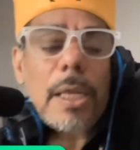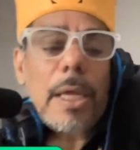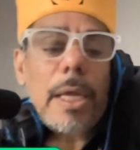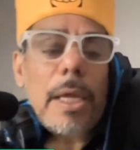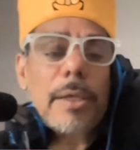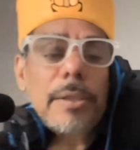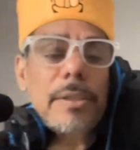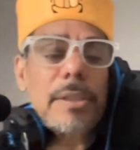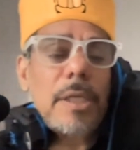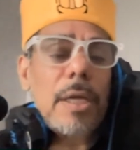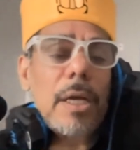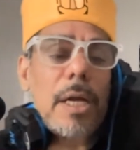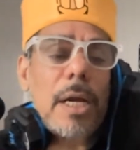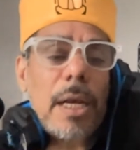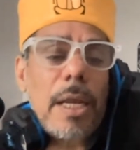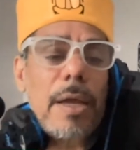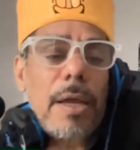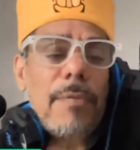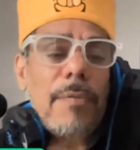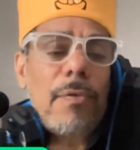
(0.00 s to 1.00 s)
see a
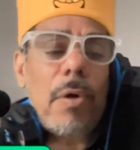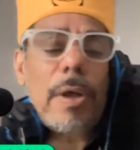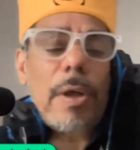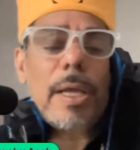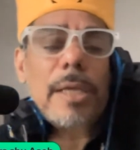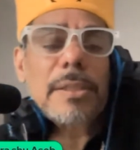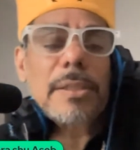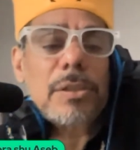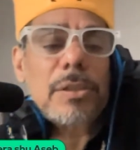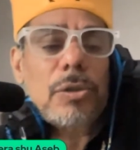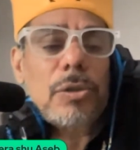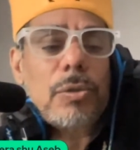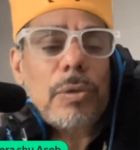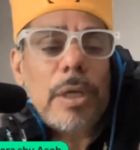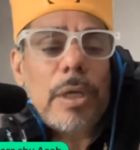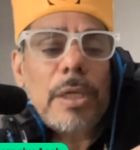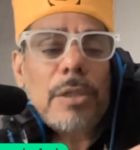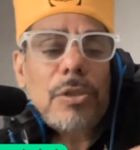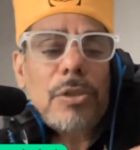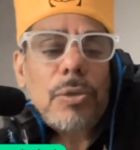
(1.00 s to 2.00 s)
clairvoyance and
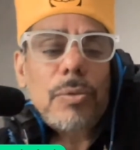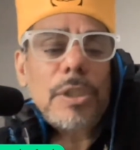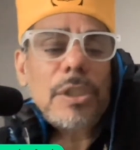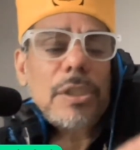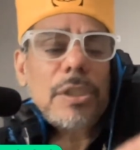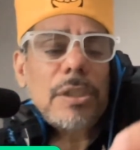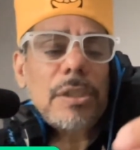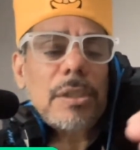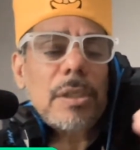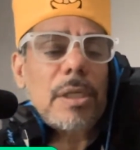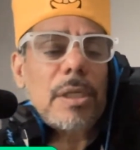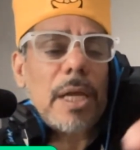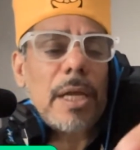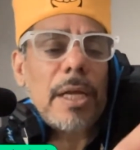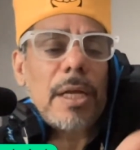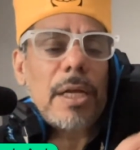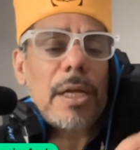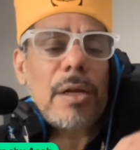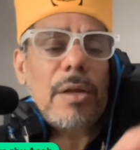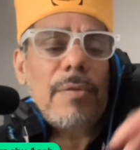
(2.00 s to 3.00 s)
intuition, a
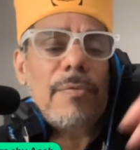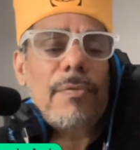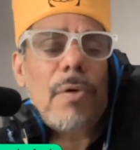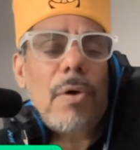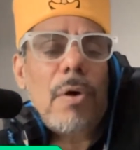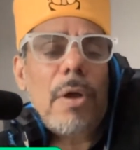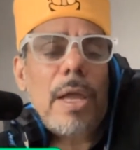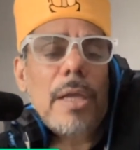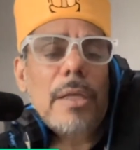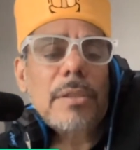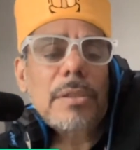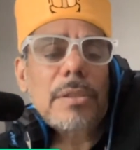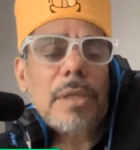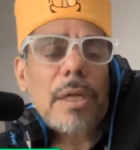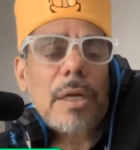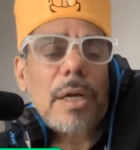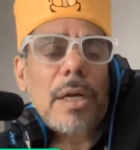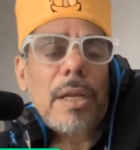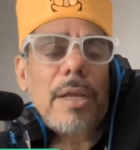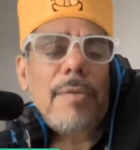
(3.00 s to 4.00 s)
clairvoyance, a
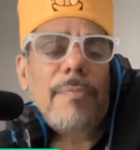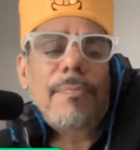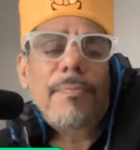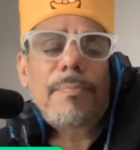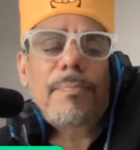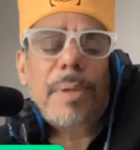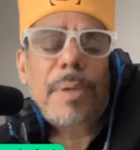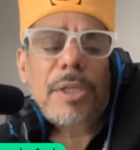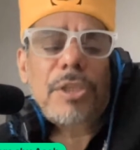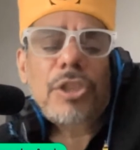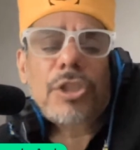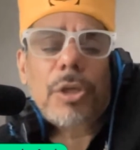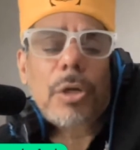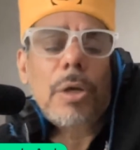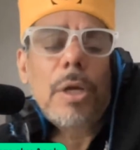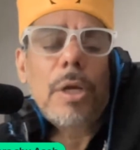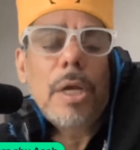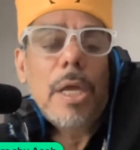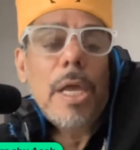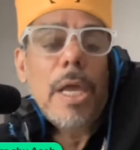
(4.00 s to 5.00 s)
clear picture,
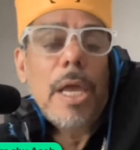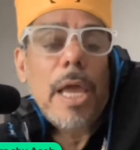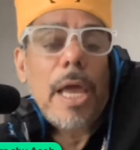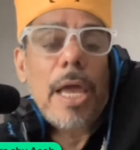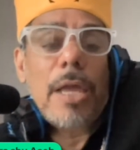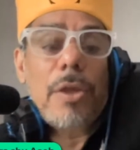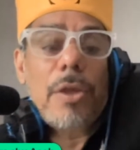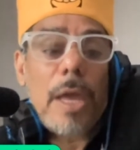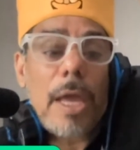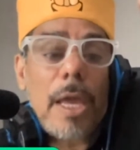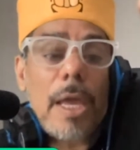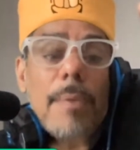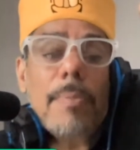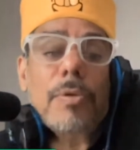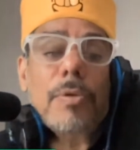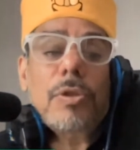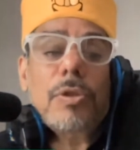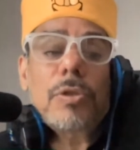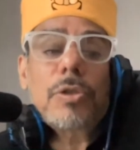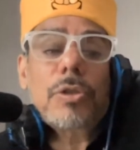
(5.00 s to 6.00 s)
and you're able
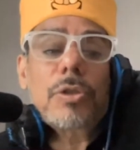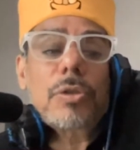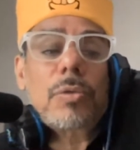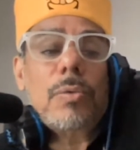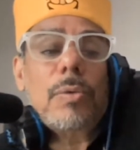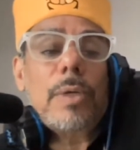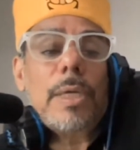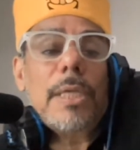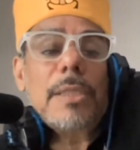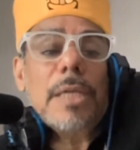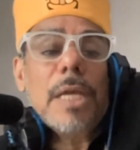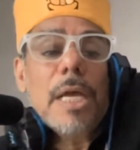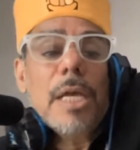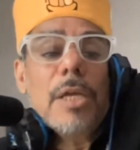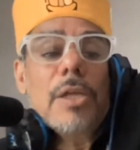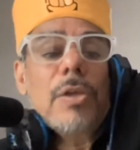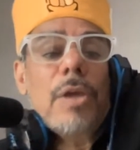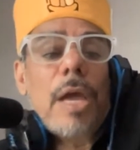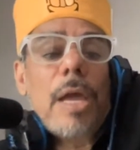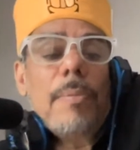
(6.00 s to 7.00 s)
to squeeze
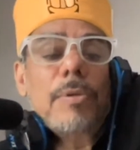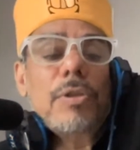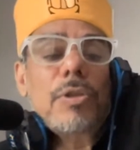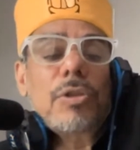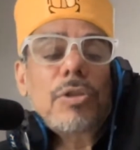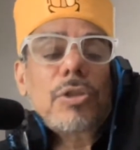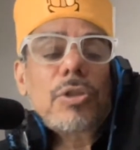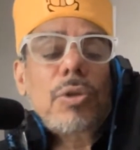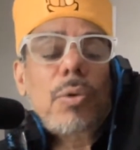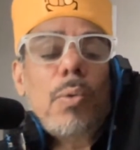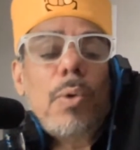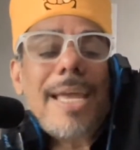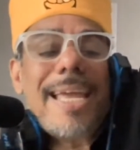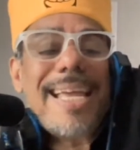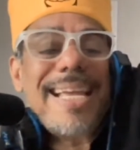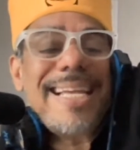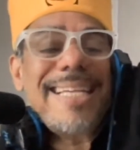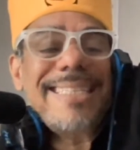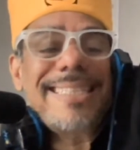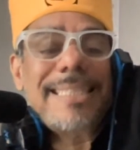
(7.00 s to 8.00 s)

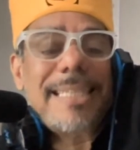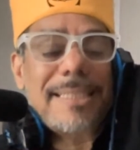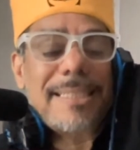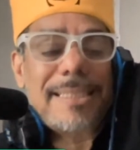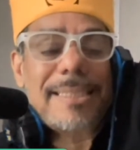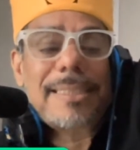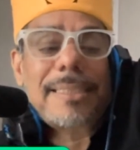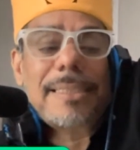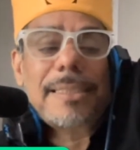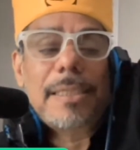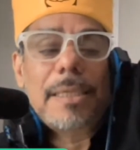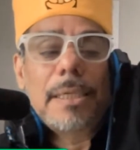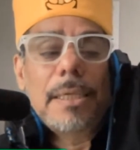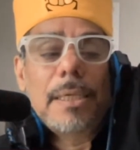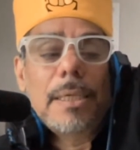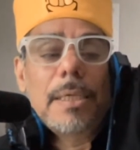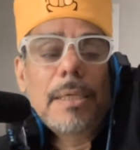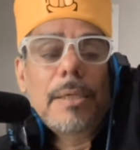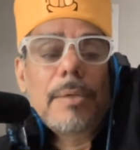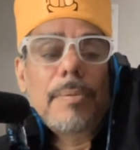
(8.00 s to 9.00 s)
this
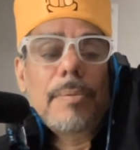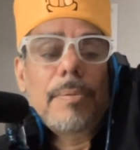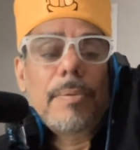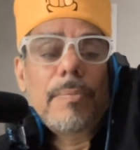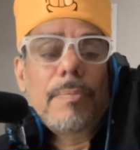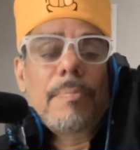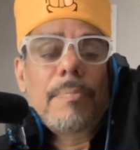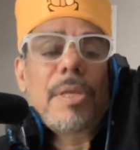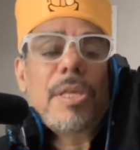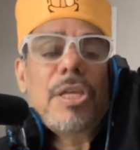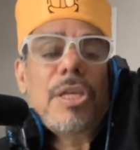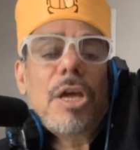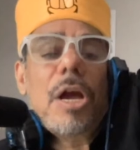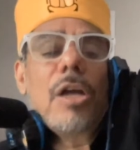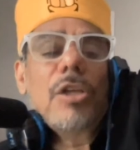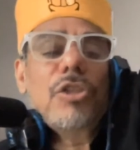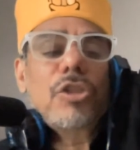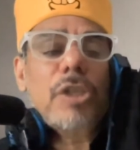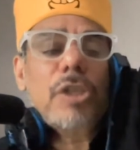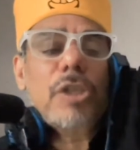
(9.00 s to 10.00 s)

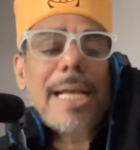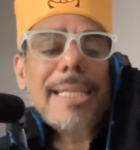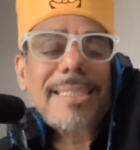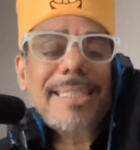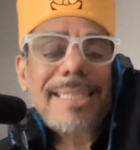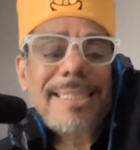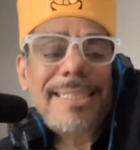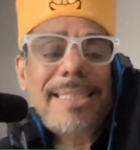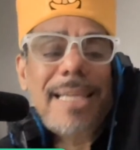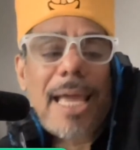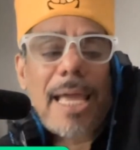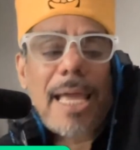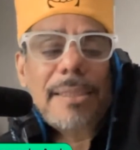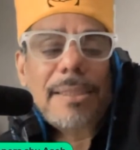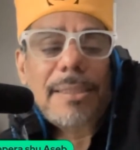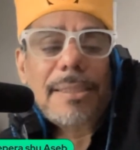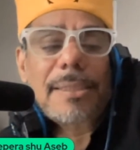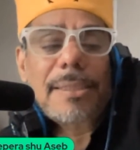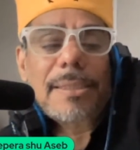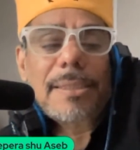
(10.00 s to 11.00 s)
beyond
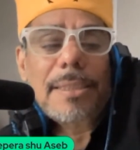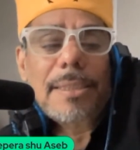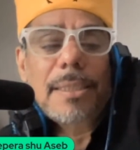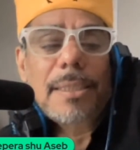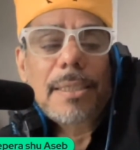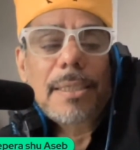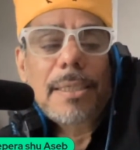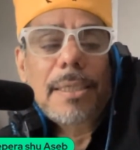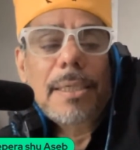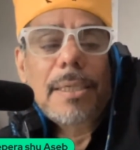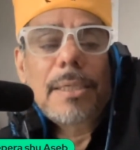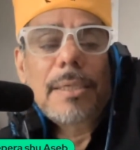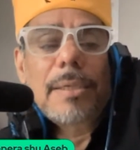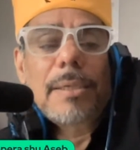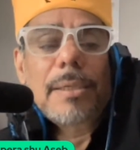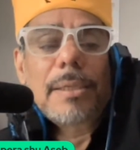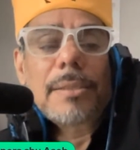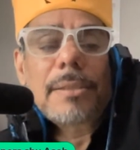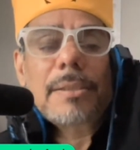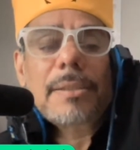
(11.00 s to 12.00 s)
transcendent
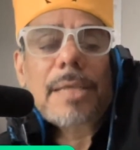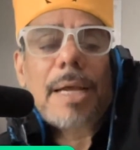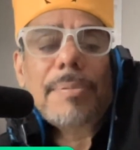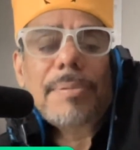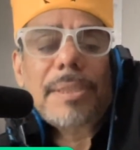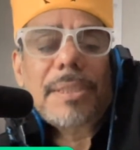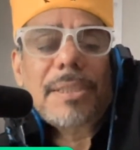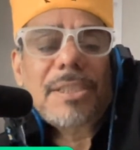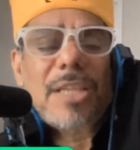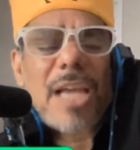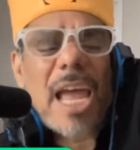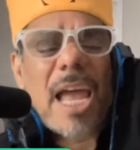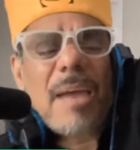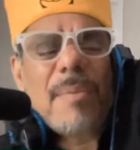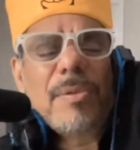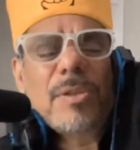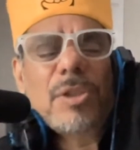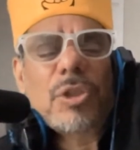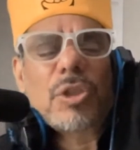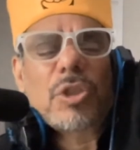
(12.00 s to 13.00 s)
substance. You're
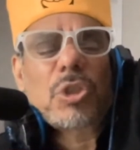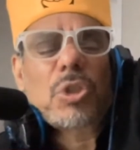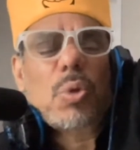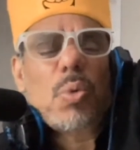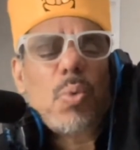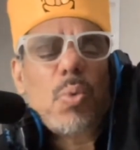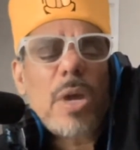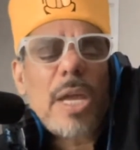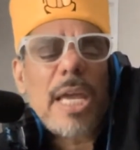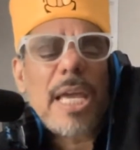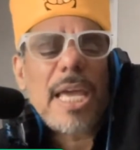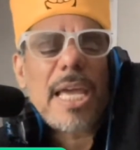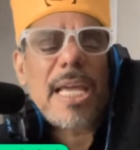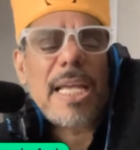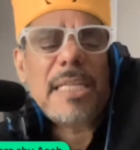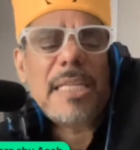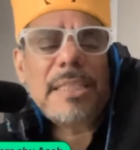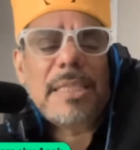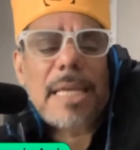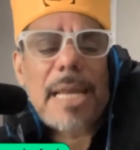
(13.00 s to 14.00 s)
able to
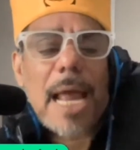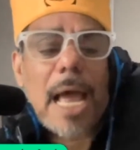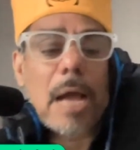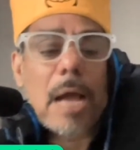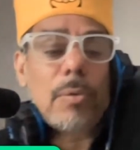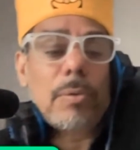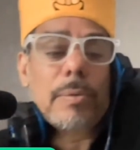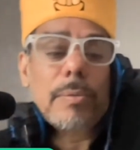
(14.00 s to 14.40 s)
squeeze it out